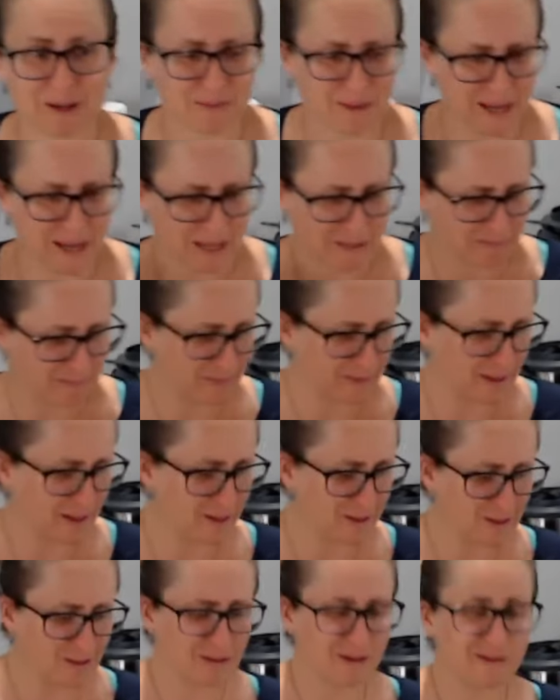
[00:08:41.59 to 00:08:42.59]
me, that
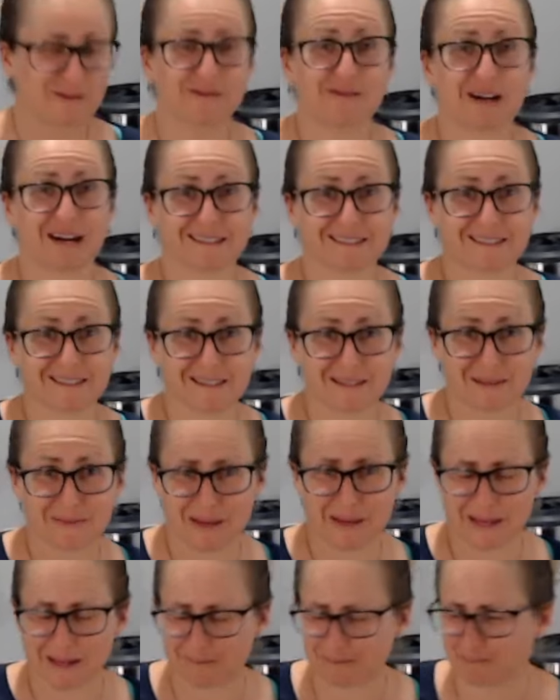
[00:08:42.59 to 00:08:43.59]
little bit faster
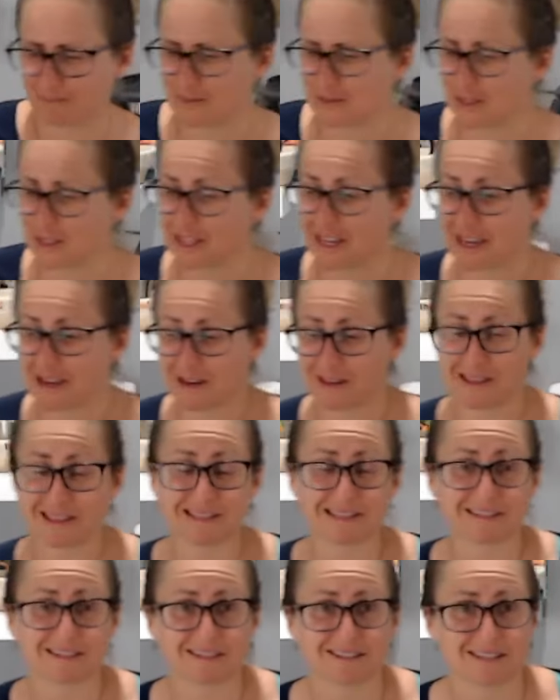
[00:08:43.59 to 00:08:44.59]
speed. So there you go, there's
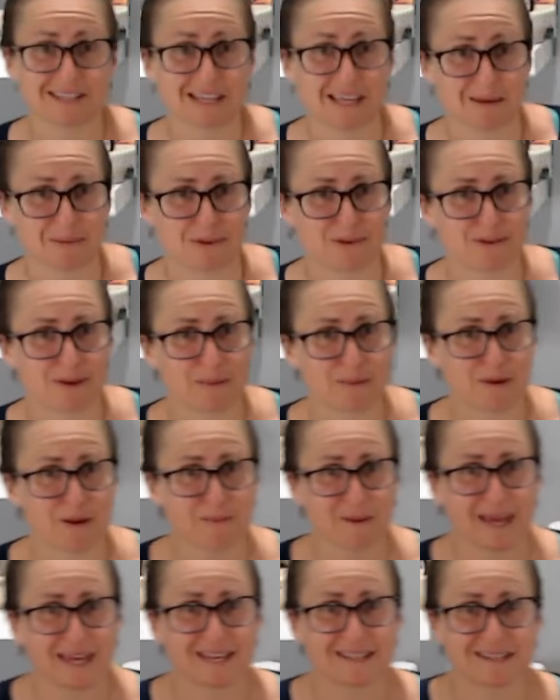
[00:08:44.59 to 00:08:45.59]
a little tip. If I'm
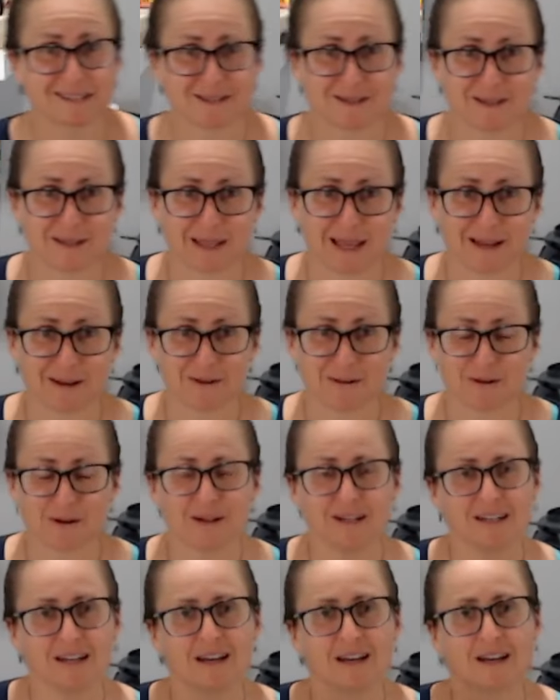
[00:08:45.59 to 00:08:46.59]
remaking this later
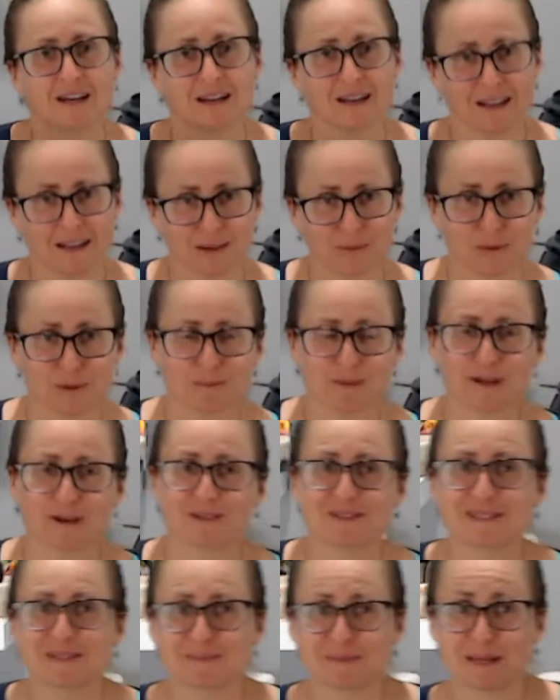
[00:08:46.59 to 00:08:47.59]
on, it would be
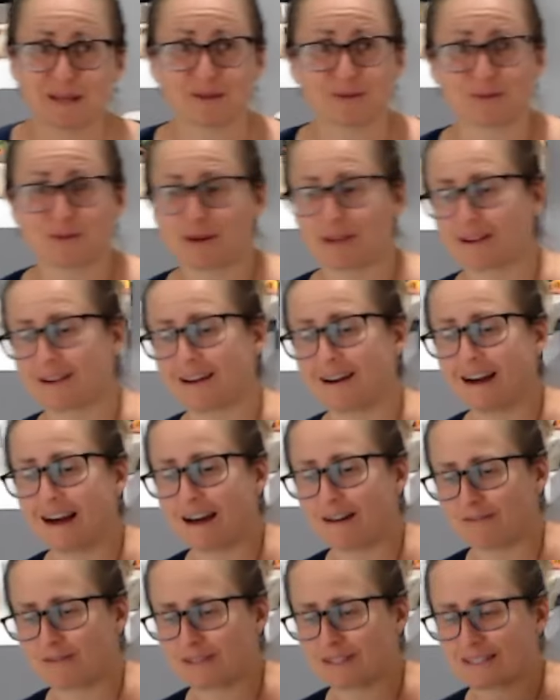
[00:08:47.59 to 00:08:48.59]
on speed 3.5.
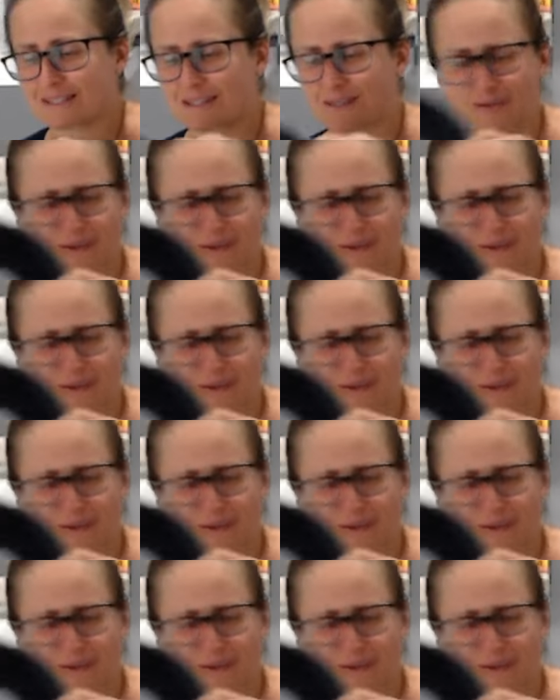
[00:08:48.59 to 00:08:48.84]
It just